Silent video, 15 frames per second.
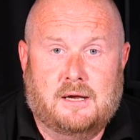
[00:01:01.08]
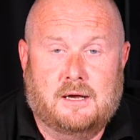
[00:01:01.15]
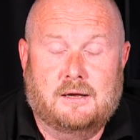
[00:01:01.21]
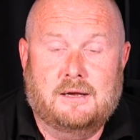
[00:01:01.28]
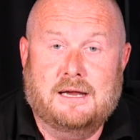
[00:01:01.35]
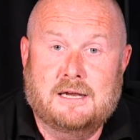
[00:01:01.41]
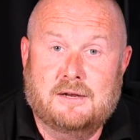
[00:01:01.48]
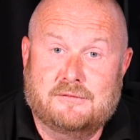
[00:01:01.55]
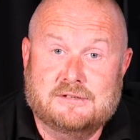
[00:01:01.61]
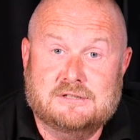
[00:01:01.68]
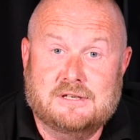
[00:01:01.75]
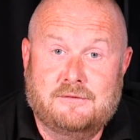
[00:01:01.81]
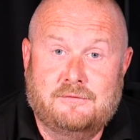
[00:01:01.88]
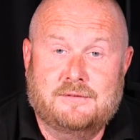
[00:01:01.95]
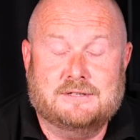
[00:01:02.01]

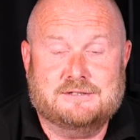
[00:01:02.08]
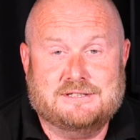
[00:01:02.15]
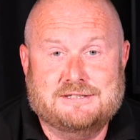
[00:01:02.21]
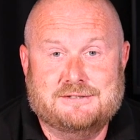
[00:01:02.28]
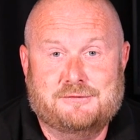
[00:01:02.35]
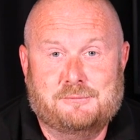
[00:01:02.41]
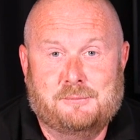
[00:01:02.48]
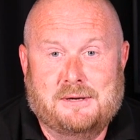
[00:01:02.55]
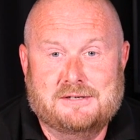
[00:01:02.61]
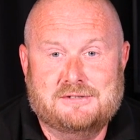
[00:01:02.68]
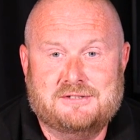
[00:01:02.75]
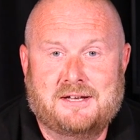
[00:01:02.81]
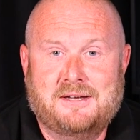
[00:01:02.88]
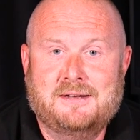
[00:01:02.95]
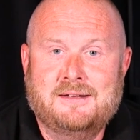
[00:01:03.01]
innovative, that's easy for me to
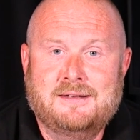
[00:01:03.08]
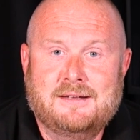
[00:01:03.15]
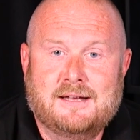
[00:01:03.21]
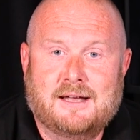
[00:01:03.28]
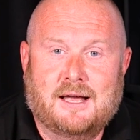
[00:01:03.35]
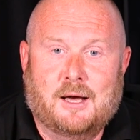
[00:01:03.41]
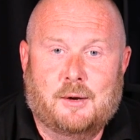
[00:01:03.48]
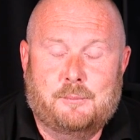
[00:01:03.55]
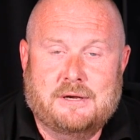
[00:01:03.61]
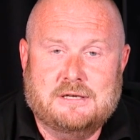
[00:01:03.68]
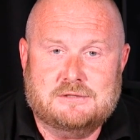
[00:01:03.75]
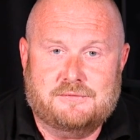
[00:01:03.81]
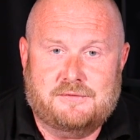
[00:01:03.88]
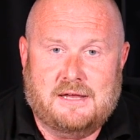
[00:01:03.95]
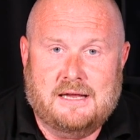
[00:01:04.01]
say,
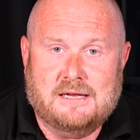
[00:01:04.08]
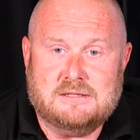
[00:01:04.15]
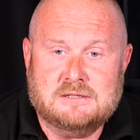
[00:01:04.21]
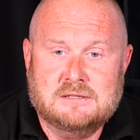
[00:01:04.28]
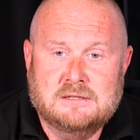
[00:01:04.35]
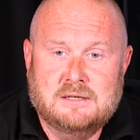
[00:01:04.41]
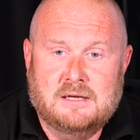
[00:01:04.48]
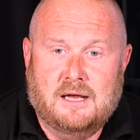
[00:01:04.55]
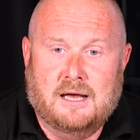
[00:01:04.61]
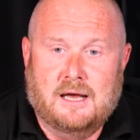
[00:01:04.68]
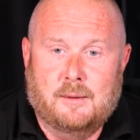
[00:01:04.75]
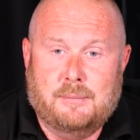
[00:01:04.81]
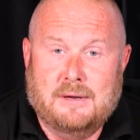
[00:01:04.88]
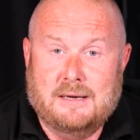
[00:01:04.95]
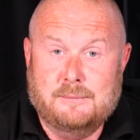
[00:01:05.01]
piece of kit.
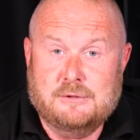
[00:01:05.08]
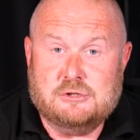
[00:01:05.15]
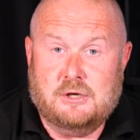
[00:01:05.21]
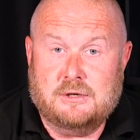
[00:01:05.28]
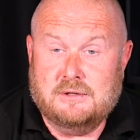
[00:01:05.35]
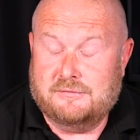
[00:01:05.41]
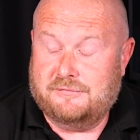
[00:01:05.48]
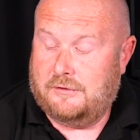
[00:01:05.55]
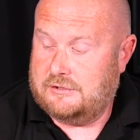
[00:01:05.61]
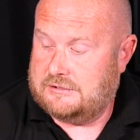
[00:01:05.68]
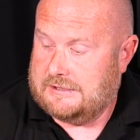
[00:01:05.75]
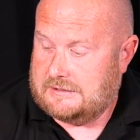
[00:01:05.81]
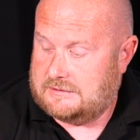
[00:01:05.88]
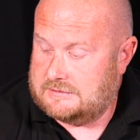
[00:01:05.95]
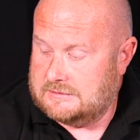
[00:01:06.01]
But let me show you the
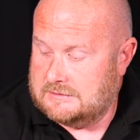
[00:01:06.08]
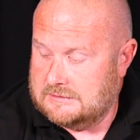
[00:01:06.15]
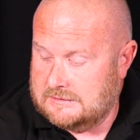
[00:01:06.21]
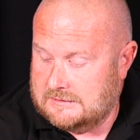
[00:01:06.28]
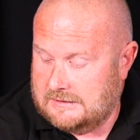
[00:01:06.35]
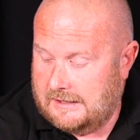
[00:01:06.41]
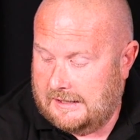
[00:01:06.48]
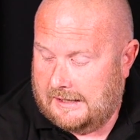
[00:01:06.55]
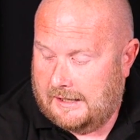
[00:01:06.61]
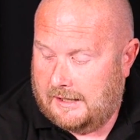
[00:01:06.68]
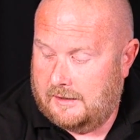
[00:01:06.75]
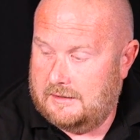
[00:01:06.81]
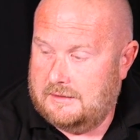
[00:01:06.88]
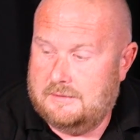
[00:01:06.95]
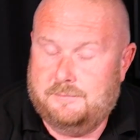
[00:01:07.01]
Phottix.
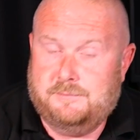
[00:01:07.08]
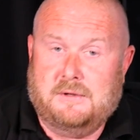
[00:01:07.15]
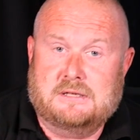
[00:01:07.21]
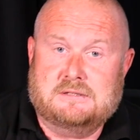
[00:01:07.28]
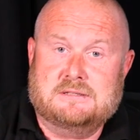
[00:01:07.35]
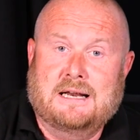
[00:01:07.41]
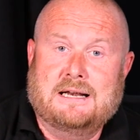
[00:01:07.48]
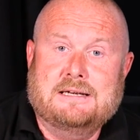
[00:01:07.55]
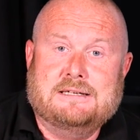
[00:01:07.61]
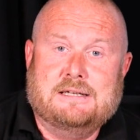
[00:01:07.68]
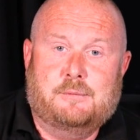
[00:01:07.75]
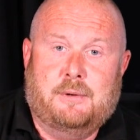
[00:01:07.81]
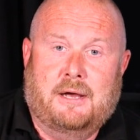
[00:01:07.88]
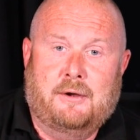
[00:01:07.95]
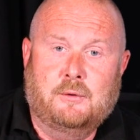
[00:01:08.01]
It's an
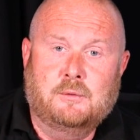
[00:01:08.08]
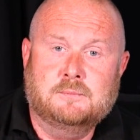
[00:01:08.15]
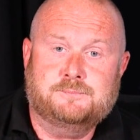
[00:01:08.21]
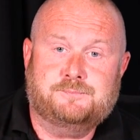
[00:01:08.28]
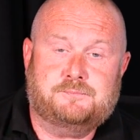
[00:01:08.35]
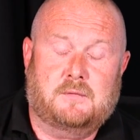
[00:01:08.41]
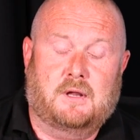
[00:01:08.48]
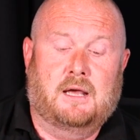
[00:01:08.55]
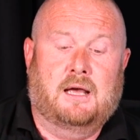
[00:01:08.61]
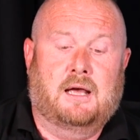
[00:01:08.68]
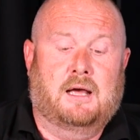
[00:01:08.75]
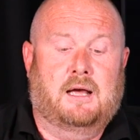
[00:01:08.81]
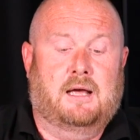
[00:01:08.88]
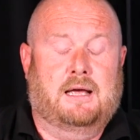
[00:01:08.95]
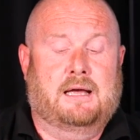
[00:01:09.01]
LED panel.
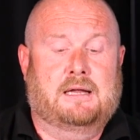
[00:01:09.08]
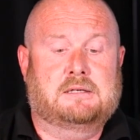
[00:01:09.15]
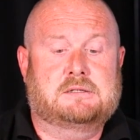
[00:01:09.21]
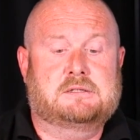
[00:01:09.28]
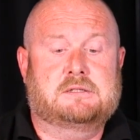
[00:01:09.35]
And